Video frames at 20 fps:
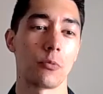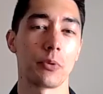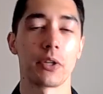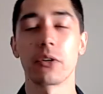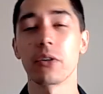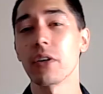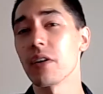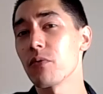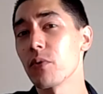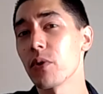
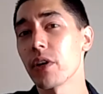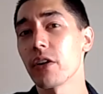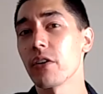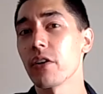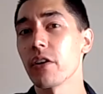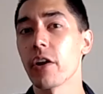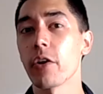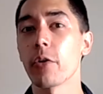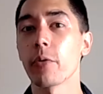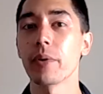could have waited a
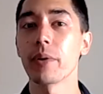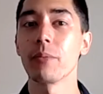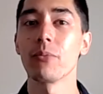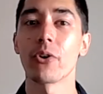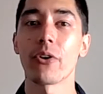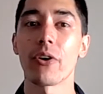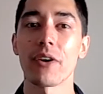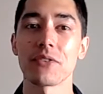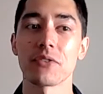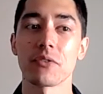little bit
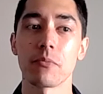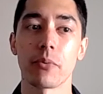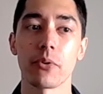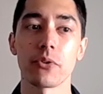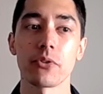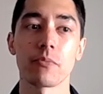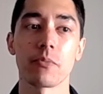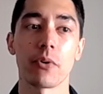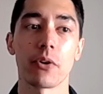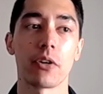more, I
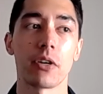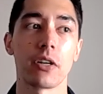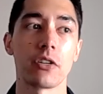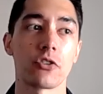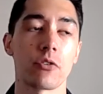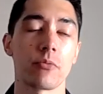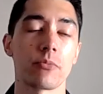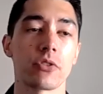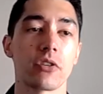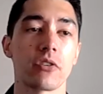suppose, but in
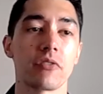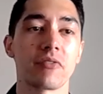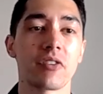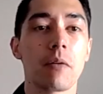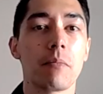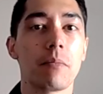terms of